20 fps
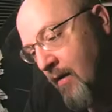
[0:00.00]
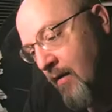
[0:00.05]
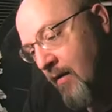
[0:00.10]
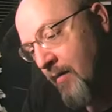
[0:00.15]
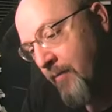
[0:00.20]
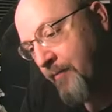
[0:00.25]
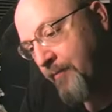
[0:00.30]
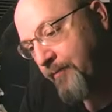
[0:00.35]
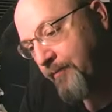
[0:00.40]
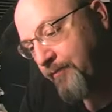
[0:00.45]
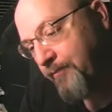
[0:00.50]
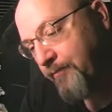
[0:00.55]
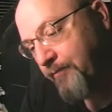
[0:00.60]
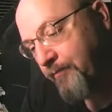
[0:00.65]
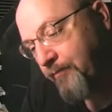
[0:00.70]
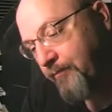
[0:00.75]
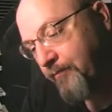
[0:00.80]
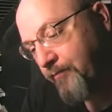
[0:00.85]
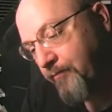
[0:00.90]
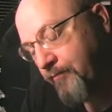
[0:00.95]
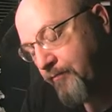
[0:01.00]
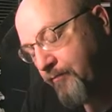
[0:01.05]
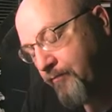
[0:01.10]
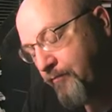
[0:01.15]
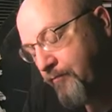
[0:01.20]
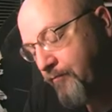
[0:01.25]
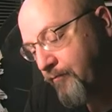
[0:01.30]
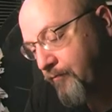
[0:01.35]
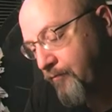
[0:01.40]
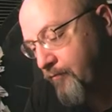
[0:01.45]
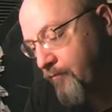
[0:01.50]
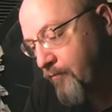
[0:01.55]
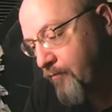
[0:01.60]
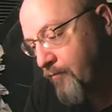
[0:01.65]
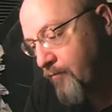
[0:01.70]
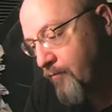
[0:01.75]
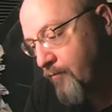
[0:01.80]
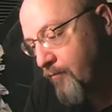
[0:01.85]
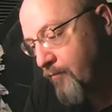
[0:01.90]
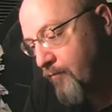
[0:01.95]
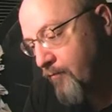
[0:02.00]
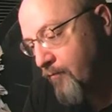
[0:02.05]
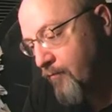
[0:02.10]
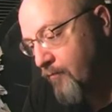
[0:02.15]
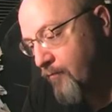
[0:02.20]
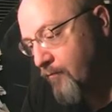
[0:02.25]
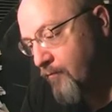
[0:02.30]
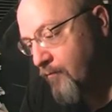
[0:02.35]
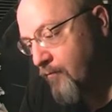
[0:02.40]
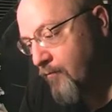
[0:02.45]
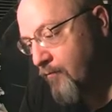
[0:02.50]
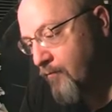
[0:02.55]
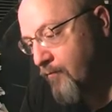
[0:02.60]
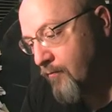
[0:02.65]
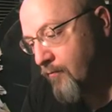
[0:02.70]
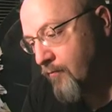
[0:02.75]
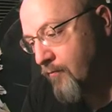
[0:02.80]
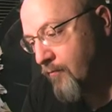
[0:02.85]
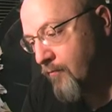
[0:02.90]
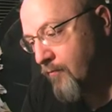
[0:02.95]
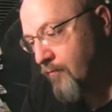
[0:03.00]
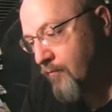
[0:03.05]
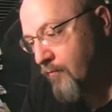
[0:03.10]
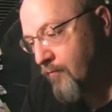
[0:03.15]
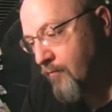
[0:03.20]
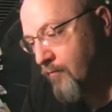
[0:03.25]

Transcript: [no speech]